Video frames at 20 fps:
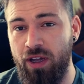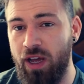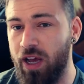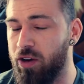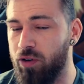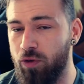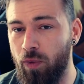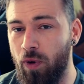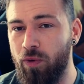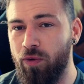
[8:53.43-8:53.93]

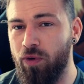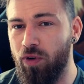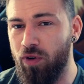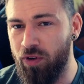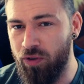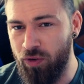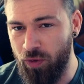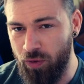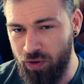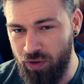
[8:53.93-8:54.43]
and
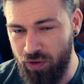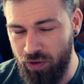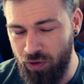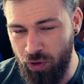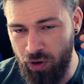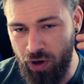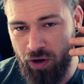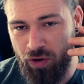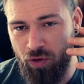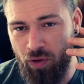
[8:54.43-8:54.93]

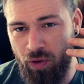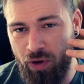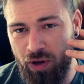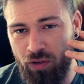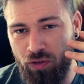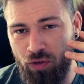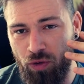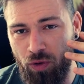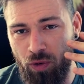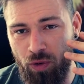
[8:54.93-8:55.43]
you're not
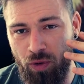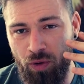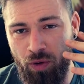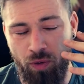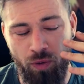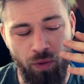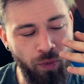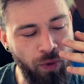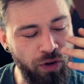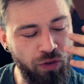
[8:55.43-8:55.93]
going to
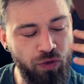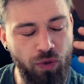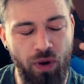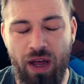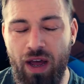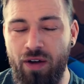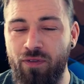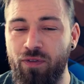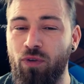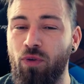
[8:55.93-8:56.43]
want to
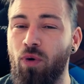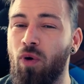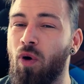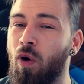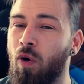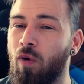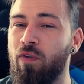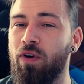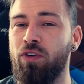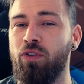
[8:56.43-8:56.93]
have to
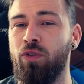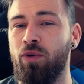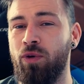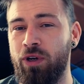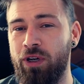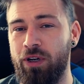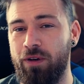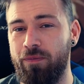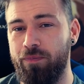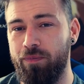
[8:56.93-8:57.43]
overdo
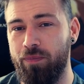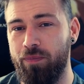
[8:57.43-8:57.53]
it,